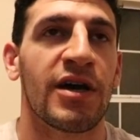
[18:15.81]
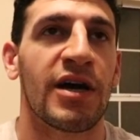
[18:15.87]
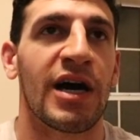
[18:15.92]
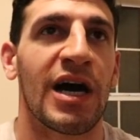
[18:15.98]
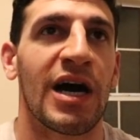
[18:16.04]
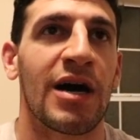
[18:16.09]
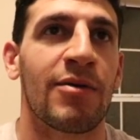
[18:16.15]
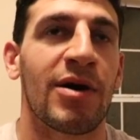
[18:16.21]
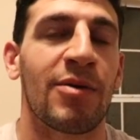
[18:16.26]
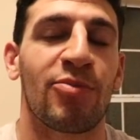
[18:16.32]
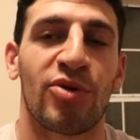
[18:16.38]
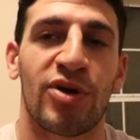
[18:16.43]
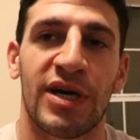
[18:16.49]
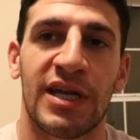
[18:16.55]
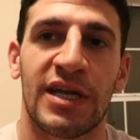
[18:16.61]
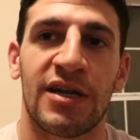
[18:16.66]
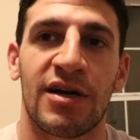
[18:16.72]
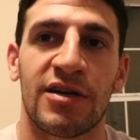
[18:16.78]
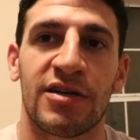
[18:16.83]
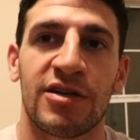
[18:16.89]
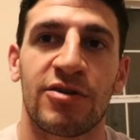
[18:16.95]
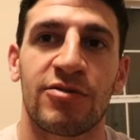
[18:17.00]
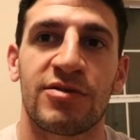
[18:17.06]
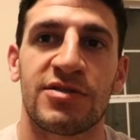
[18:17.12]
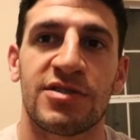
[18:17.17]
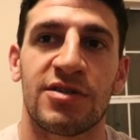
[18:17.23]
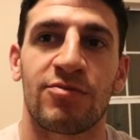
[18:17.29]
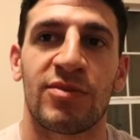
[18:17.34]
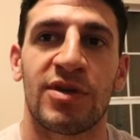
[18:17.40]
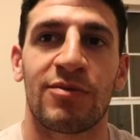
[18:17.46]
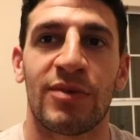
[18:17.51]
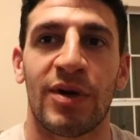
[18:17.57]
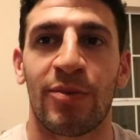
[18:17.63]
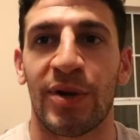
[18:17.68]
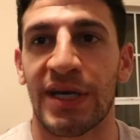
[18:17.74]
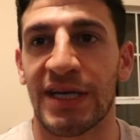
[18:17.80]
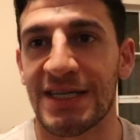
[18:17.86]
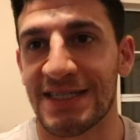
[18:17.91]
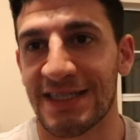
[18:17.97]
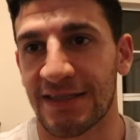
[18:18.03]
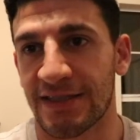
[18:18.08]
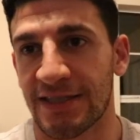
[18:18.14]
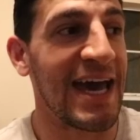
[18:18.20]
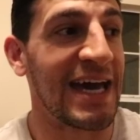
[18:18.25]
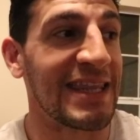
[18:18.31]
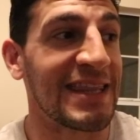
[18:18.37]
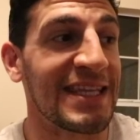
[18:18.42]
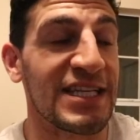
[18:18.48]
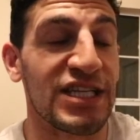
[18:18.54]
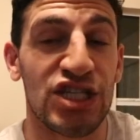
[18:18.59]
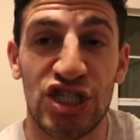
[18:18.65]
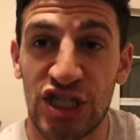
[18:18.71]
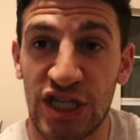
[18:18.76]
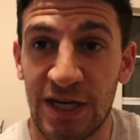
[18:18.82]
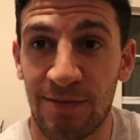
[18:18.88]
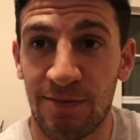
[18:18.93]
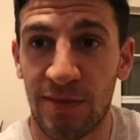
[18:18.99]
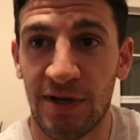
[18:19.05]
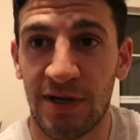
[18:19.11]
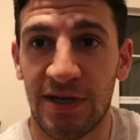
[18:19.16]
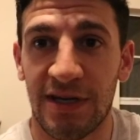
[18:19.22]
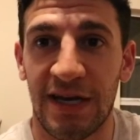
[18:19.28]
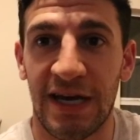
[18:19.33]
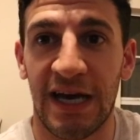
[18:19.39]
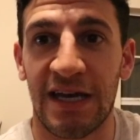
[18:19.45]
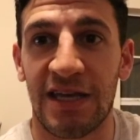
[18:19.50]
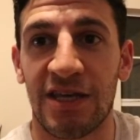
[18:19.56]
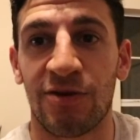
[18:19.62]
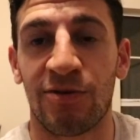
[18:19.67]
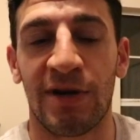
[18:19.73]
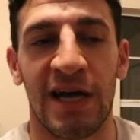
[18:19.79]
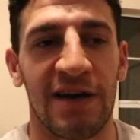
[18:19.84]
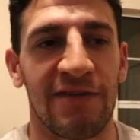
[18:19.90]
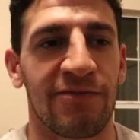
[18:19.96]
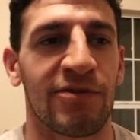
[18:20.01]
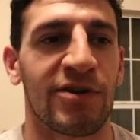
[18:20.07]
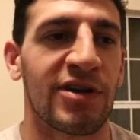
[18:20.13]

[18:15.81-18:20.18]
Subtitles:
I'm planning on going to meet my buddy Dylan at the gym at UNF.